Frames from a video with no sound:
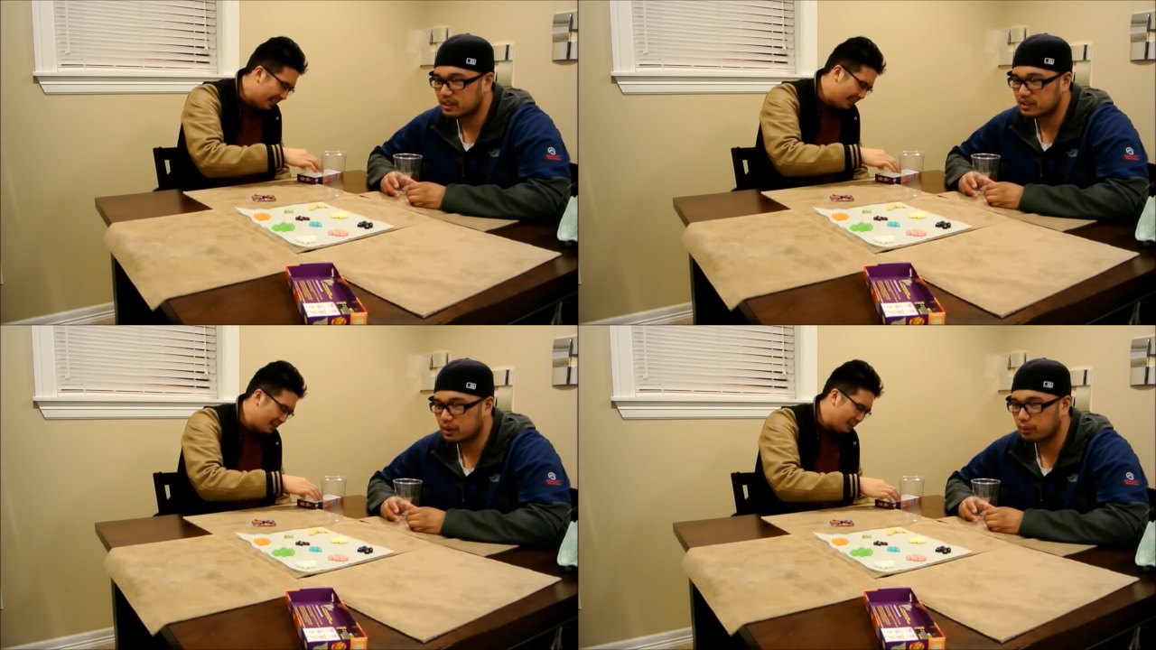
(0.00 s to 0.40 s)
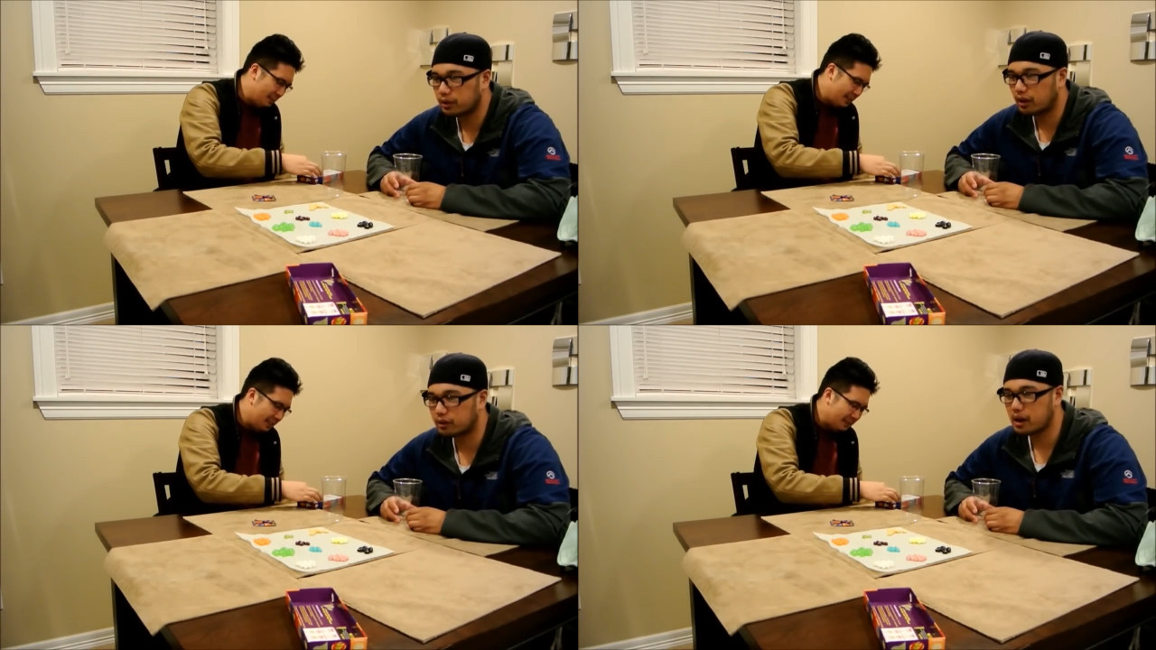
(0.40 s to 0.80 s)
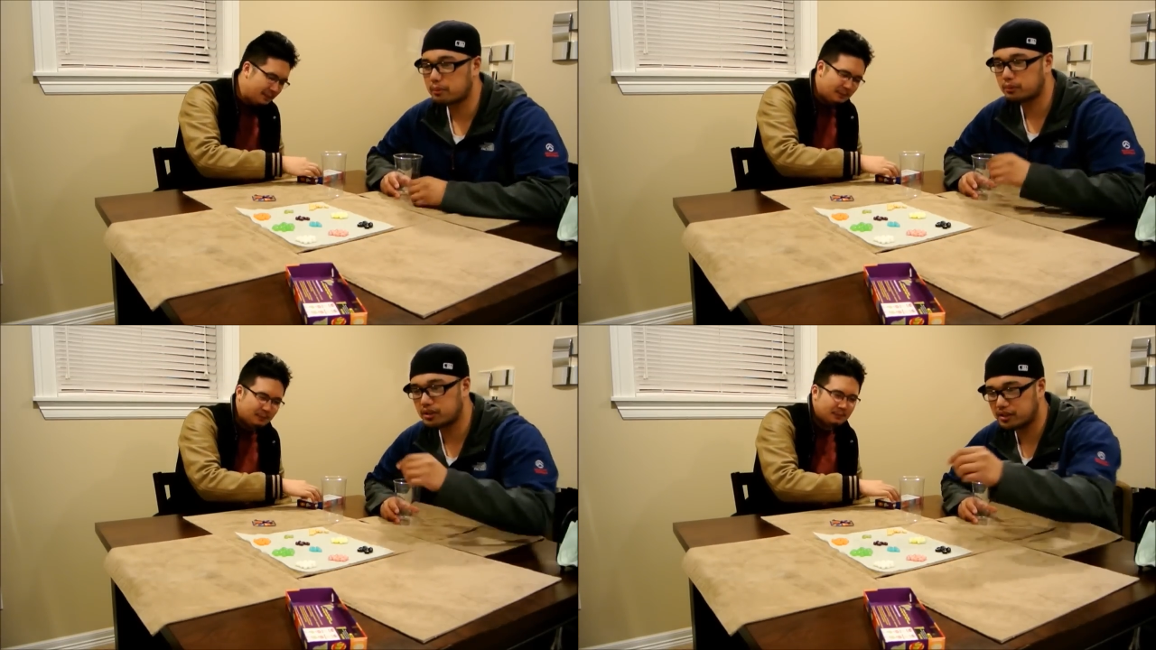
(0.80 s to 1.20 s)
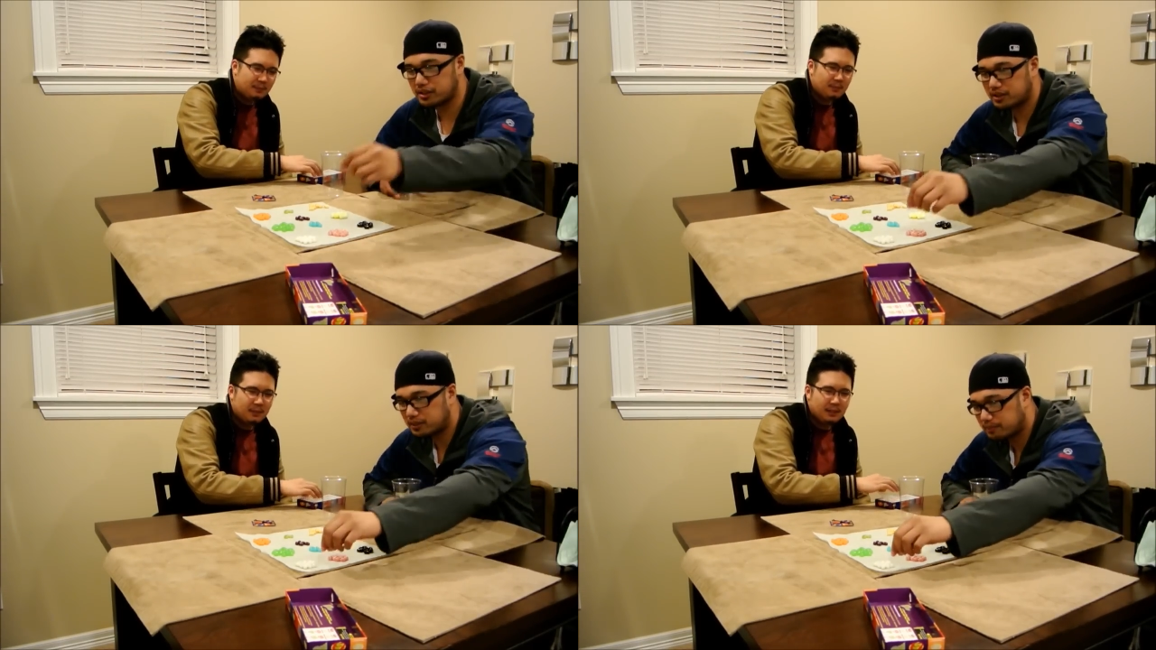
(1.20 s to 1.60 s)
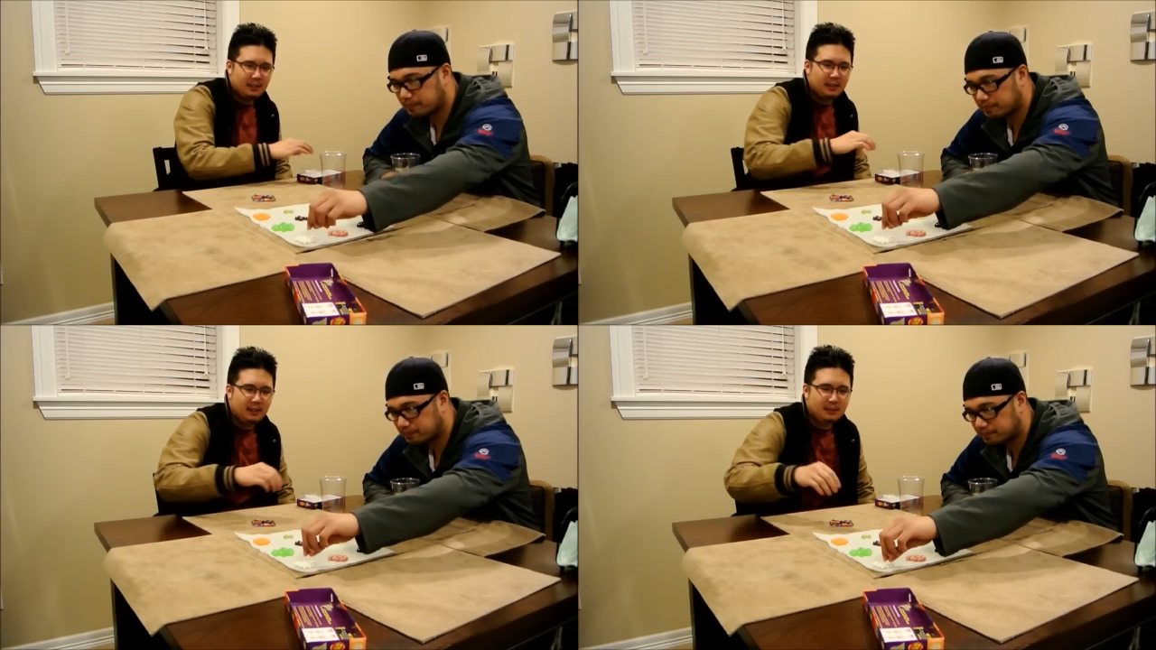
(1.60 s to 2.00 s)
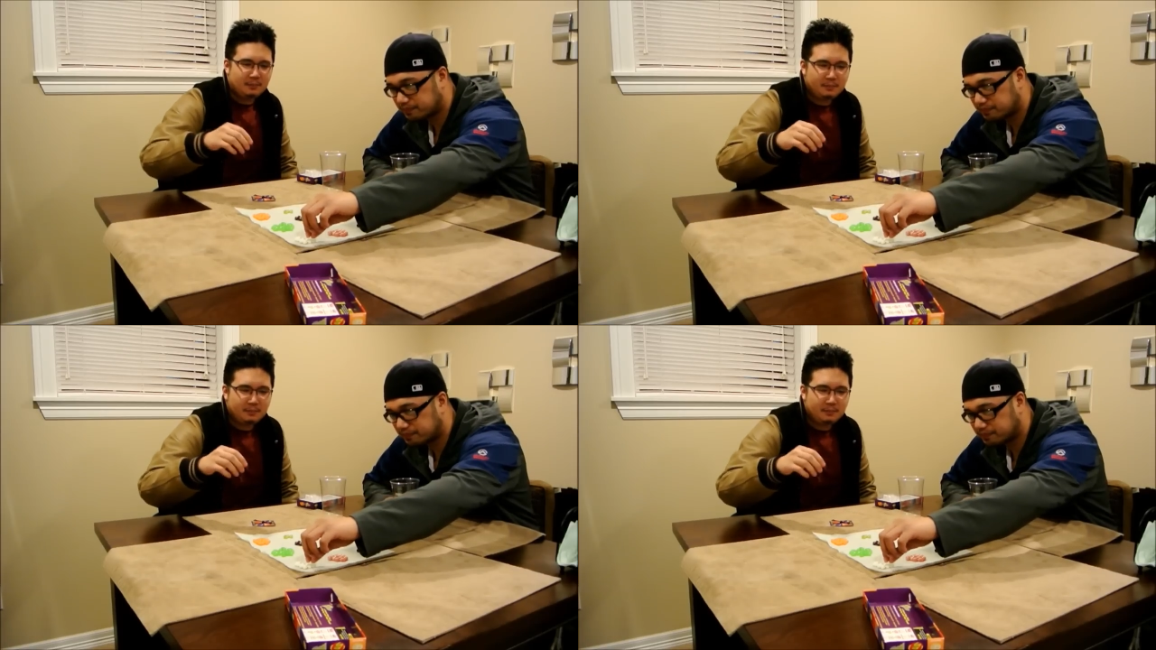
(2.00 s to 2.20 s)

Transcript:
Speaker 1: So are we all grabbing one of these? Yeah.